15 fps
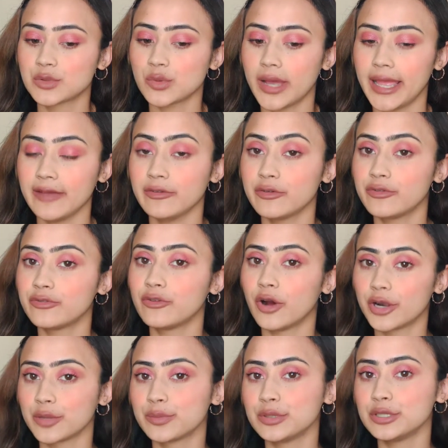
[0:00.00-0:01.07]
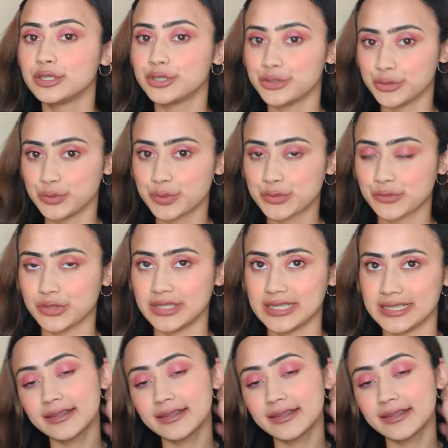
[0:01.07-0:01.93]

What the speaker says: I have affordable dupes for these.